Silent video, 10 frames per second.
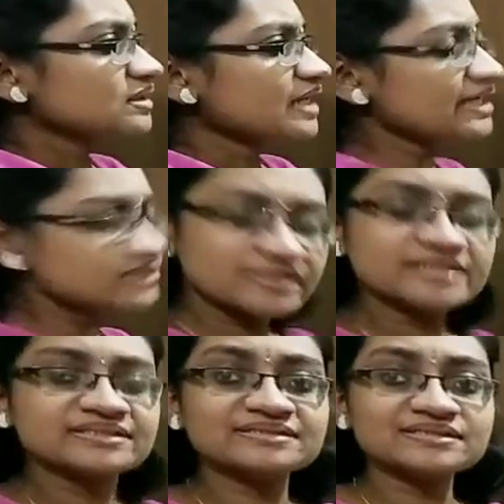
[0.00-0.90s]

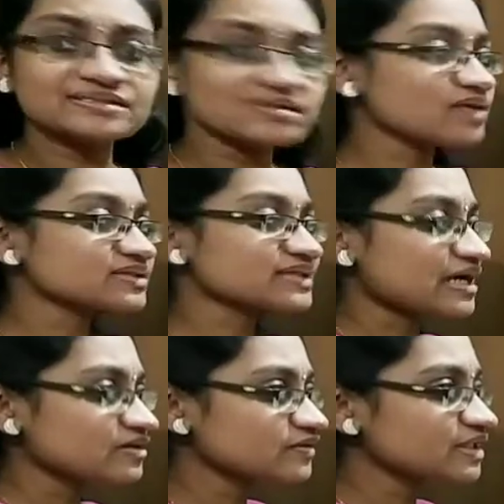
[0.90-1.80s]
Actually, this is not
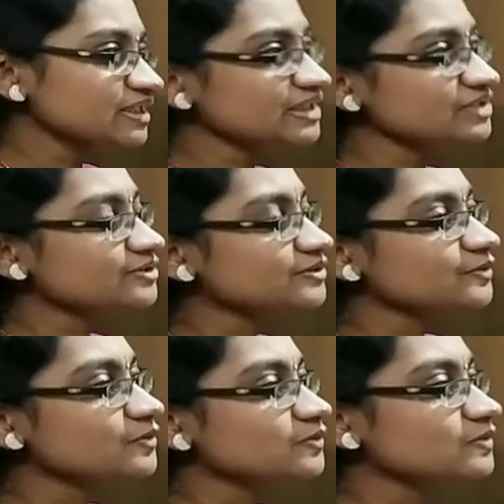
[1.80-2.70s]
convenient
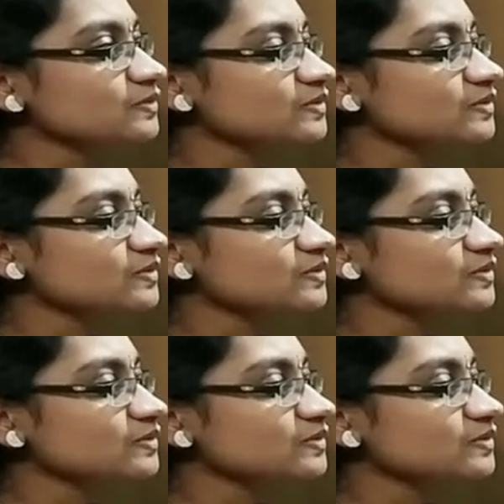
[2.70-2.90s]
to